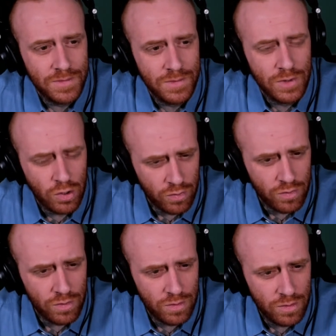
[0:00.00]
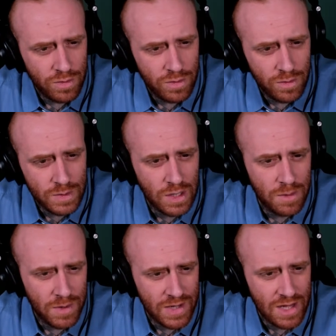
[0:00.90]
You know, we're talking
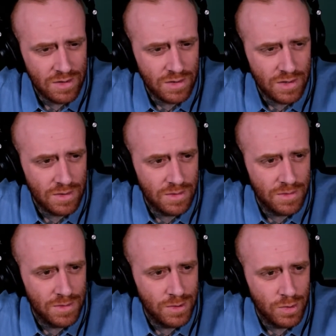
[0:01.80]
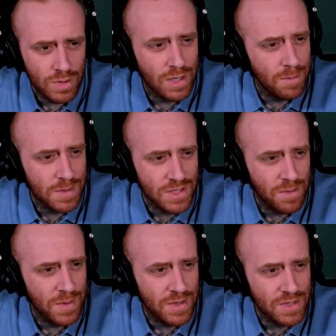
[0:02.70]
about Catholic, or did I miss
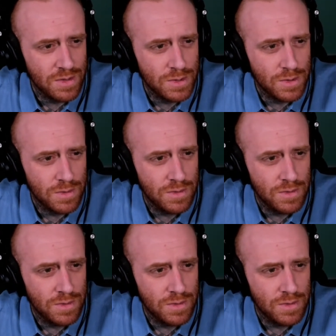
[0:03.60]
something else there too?